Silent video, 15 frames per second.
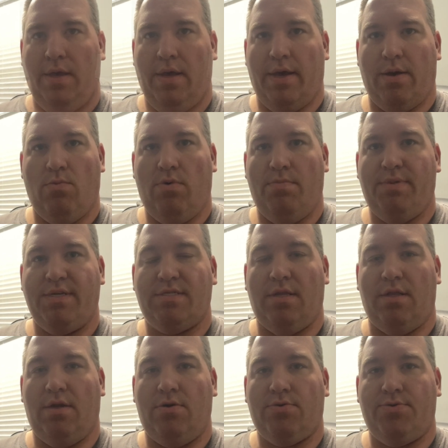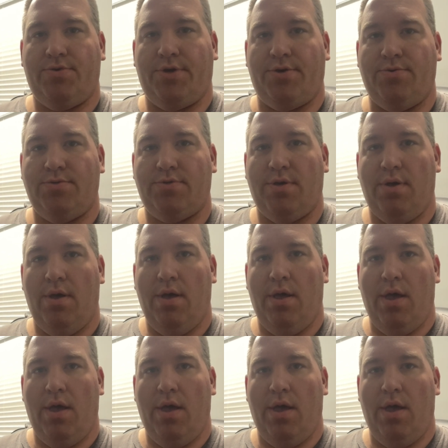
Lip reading: And one piece of local news,